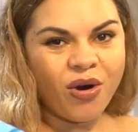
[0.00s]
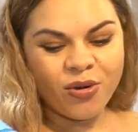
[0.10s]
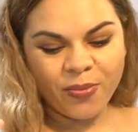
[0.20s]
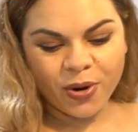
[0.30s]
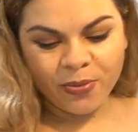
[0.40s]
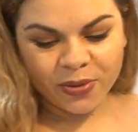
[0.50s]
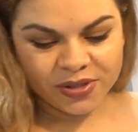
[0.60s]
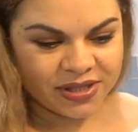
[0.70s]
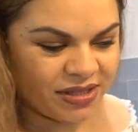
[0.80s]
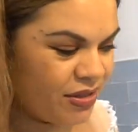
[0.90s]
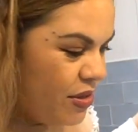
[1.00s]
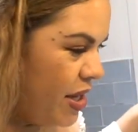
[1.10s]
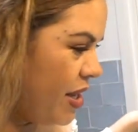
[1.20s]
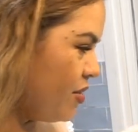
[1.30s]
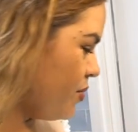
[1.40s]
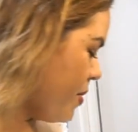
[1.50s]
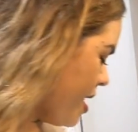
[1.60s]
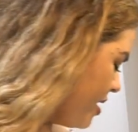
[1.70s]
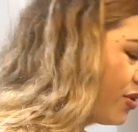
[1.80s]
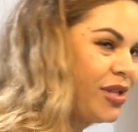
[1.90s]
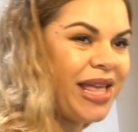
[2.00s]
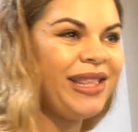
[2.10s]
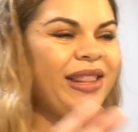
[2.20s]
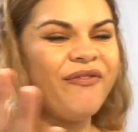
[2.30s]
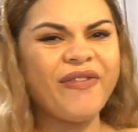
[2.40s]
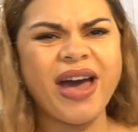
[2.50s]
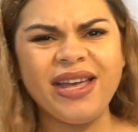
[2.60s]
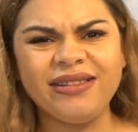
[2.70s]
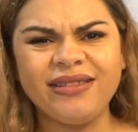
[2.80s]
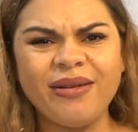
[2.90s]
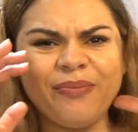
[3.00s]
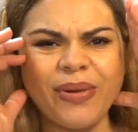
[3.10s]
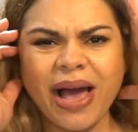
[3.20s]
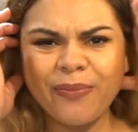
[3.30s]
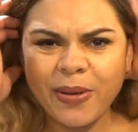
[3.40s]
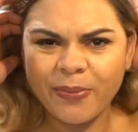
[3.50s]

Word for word: All proper seasoning as well, because I didn't find the black